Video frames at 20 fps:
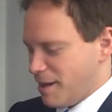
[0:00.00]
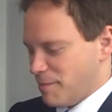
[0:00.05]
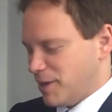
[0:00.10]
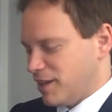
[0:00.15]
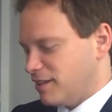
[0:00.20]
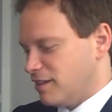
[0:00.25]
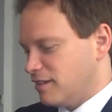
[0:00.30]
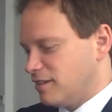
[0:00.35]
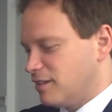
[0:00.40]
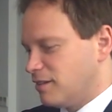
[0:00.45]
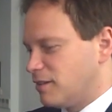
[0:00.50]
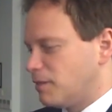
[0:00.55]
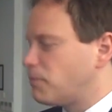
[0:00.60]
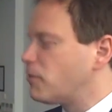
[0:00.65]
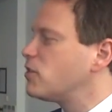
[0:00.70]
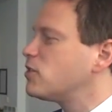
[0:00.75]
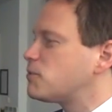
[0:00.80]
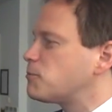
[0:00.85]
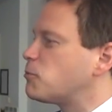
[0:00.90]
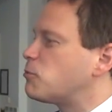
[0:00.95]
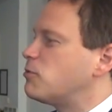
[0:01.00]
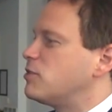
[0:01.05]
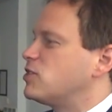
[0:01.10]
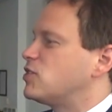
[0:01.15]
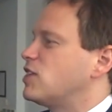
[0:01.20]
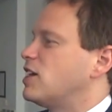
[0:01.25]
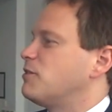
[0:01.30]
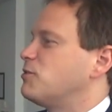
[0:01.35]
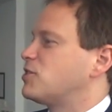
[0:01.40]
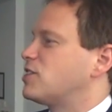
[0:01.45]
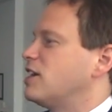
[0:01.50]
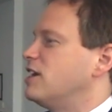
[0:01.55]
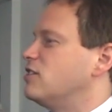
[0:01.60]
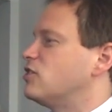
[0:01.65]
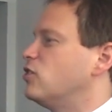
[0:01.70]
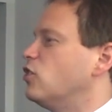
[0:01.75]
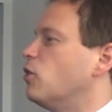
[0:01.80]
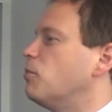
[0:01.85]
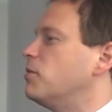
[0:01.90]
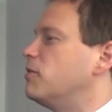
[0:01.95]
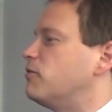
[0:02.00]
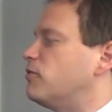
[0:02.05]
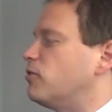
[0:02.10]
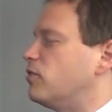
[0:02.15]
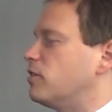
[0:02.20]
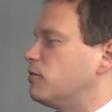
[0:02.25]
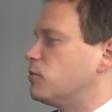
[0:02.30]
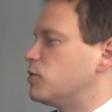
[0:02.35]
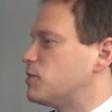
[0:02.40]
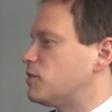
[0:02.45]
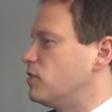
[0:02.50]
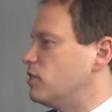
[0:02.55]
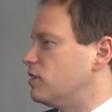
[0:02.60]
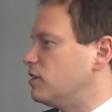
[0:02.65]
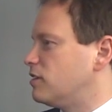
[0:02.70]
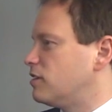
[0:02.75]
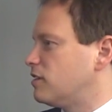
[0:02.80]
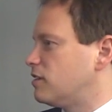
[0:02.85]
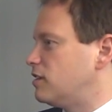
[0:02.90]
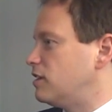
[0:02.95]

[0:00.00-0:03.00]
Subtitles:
I mean, the principal reason I was keen to lobby for it was that